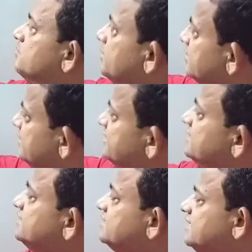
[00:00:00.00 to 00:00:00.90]
But in
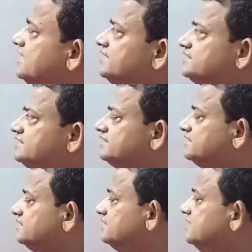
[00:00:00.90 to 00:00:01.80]
this
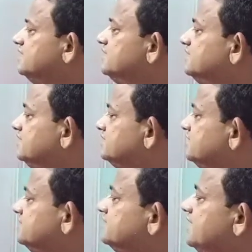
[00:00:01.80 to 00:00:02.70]
case, this
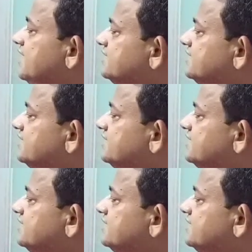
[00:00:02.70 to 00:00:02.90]
is